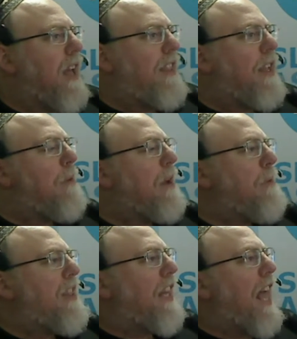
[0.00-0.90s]
I think, might
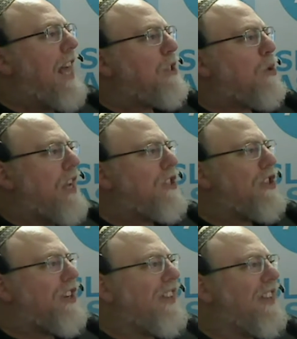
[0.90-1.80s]
be the last
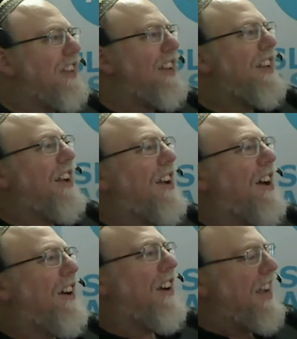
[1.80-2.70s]
question.
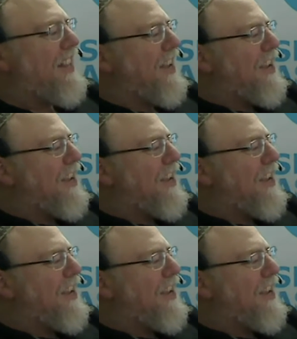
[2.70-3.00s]
All right.